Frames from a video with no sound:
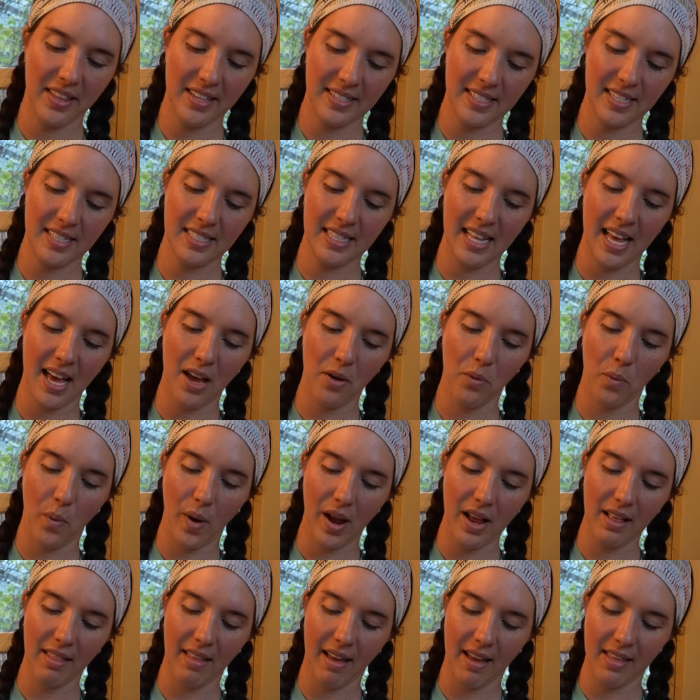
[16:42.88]
this is that
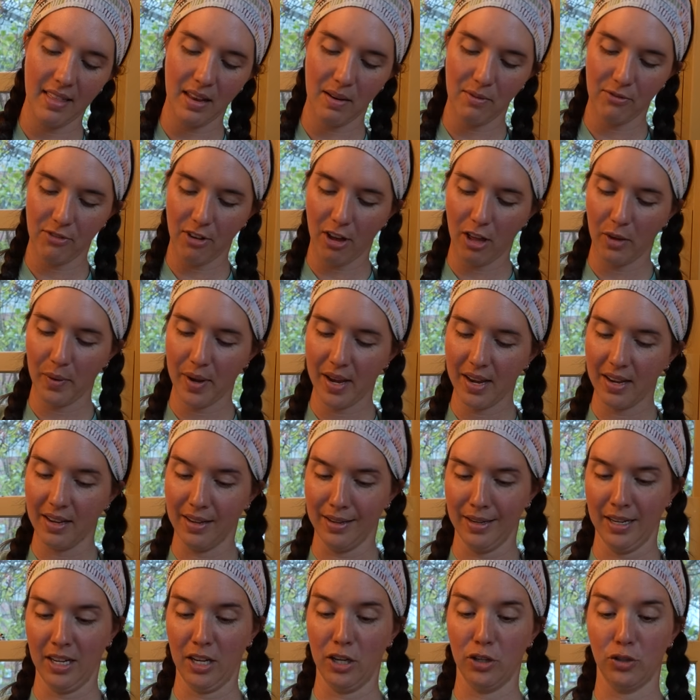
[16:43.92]
white line that I'm following.
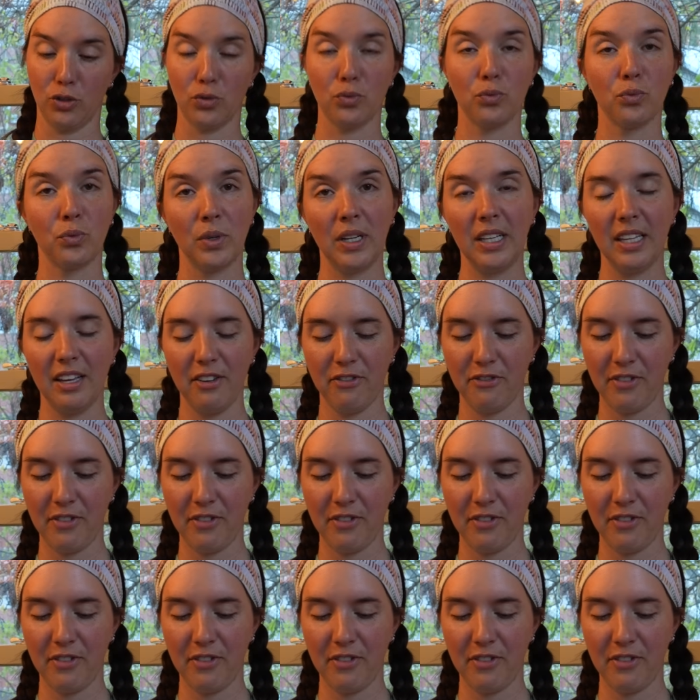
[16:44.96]
It's really